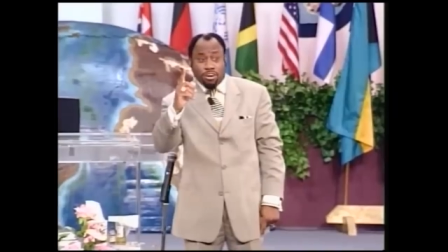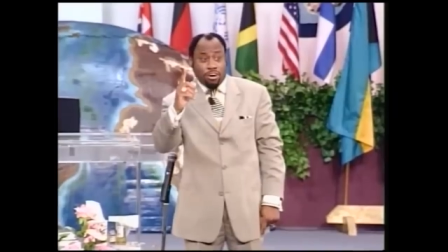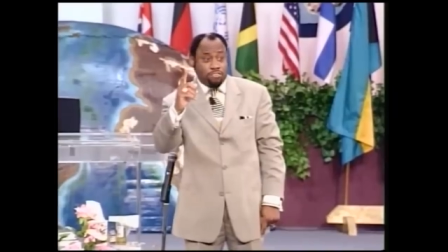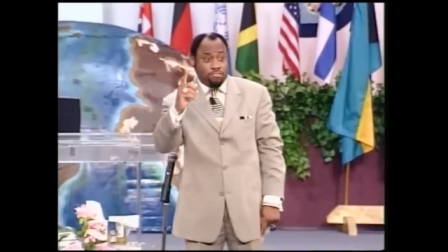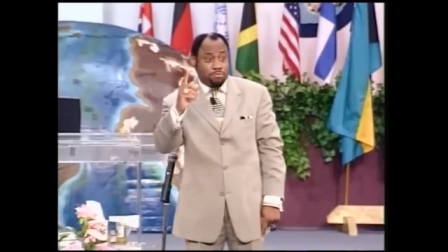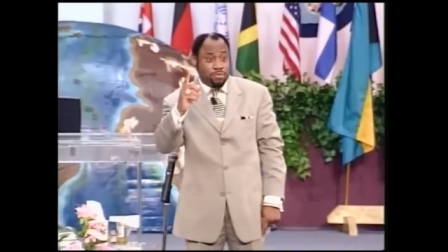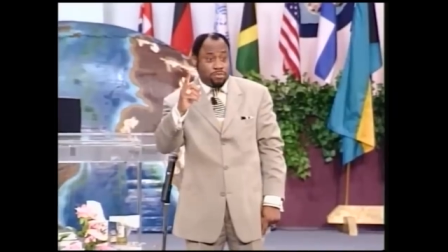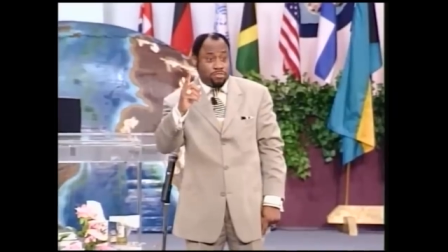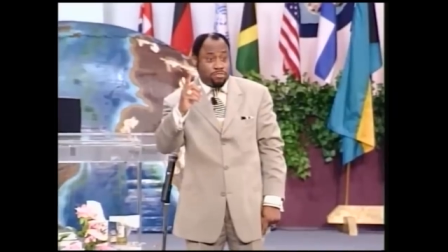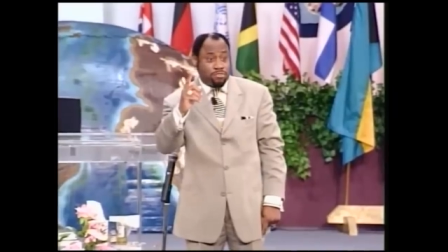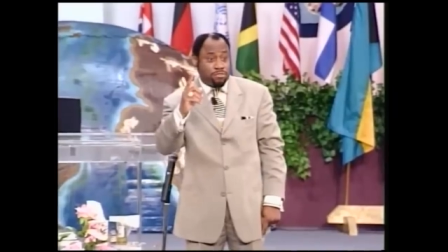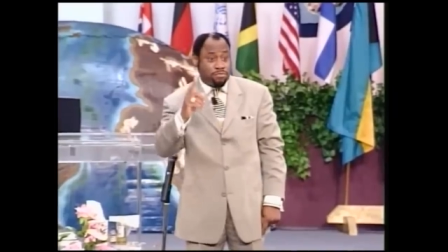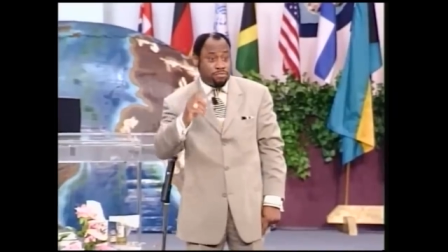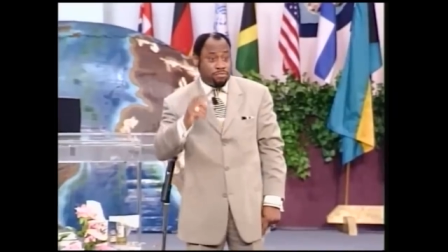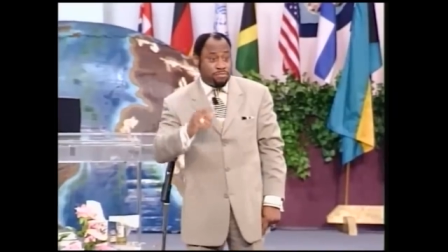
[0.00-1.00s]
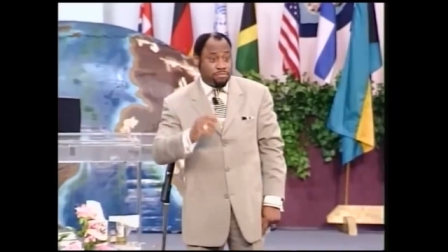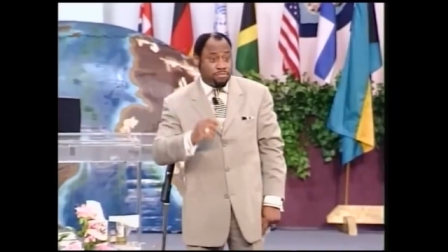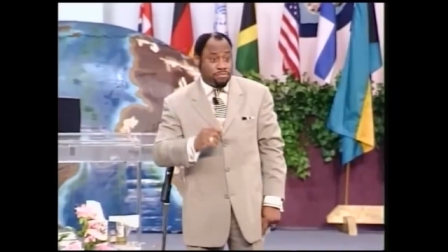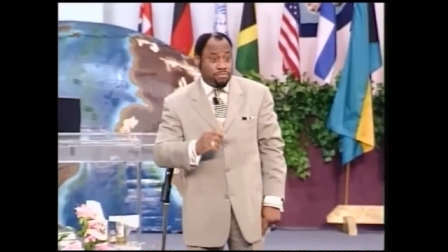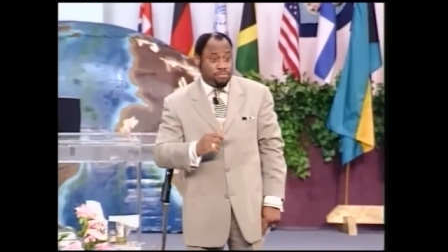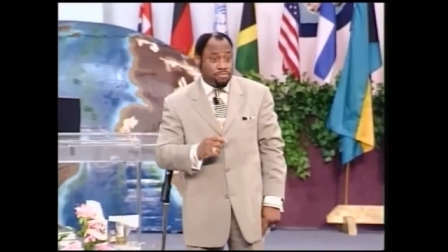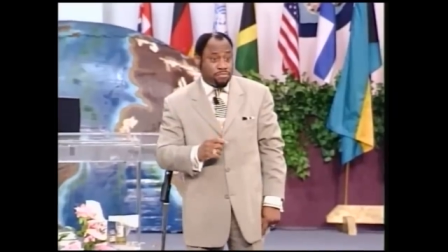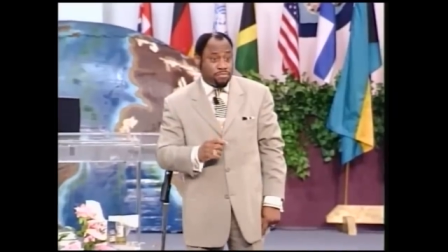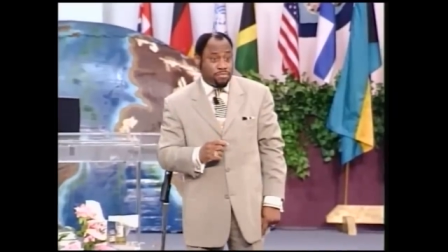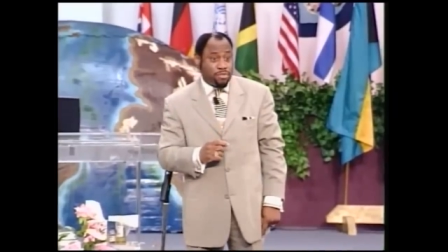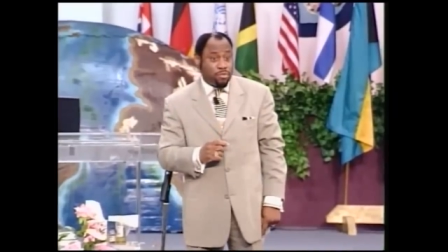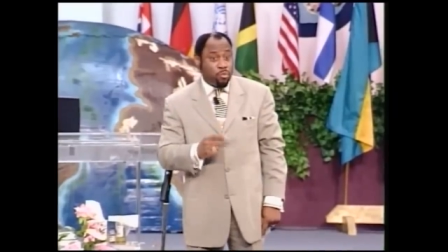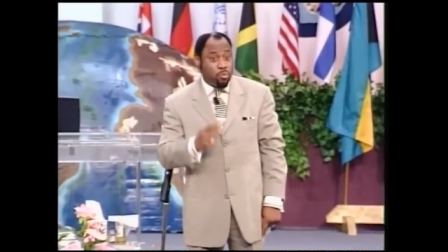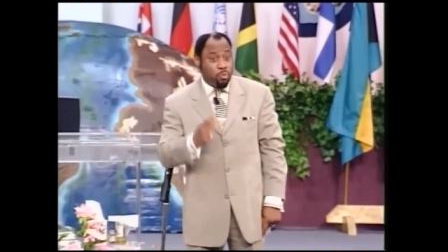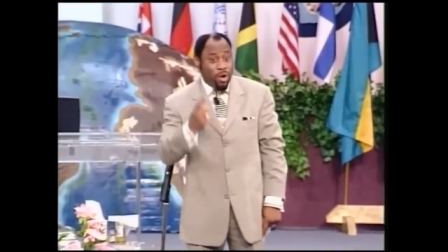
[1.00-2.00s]
Gospels."
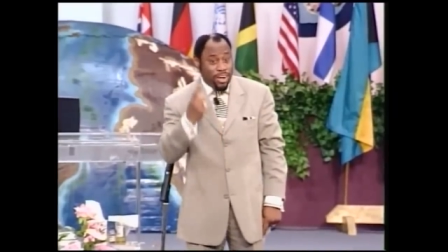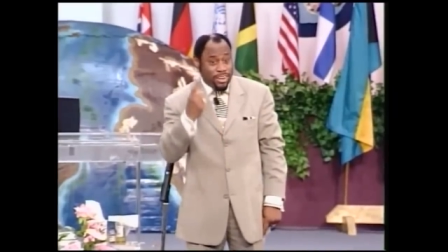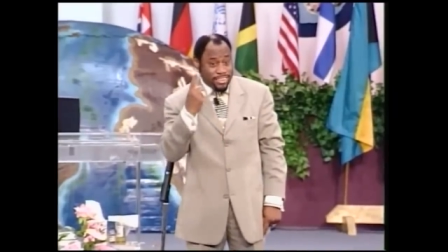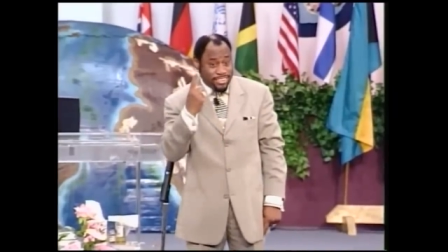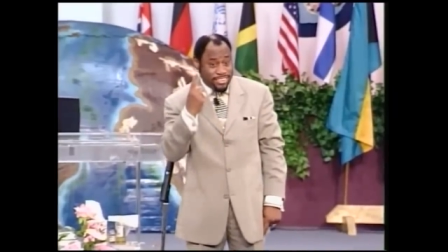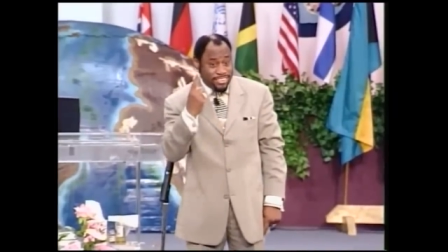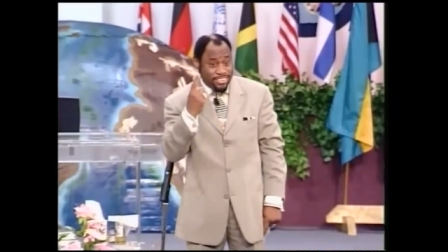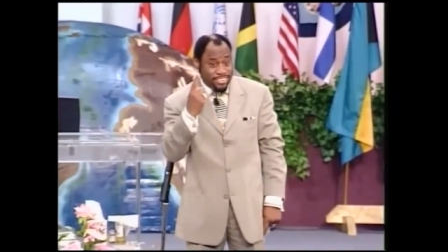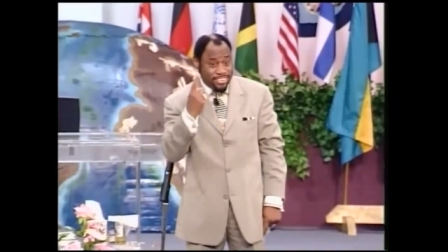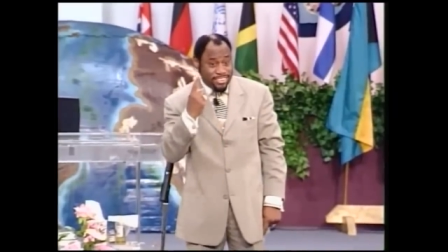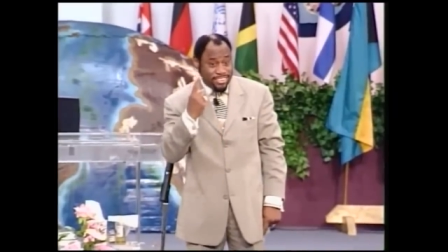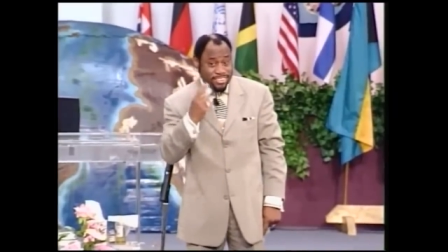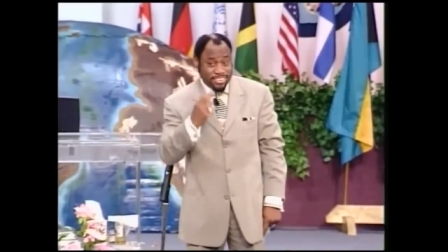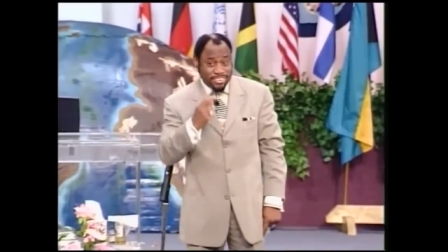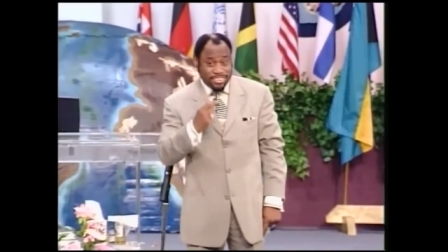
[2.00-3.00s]
once.